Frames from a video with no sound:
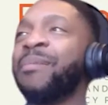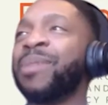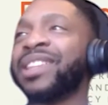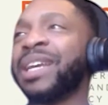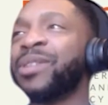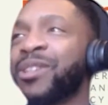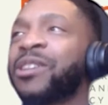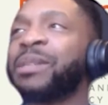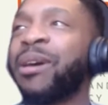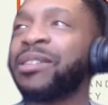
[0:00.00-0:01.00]
But I think we
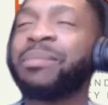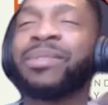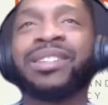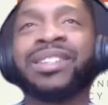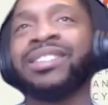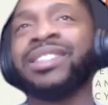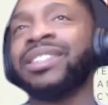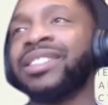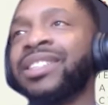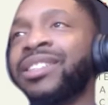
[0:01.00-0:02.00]
talked about some of
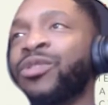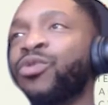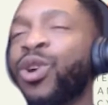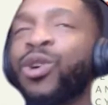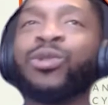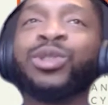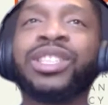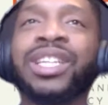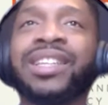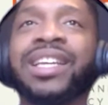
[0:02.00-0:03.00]
the roles
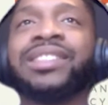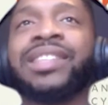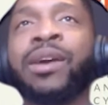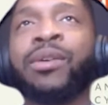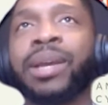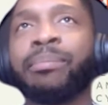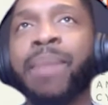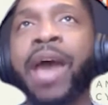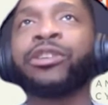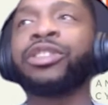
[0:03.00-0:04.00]
and the things that
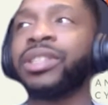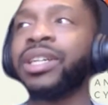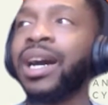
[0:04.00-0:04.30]
matters to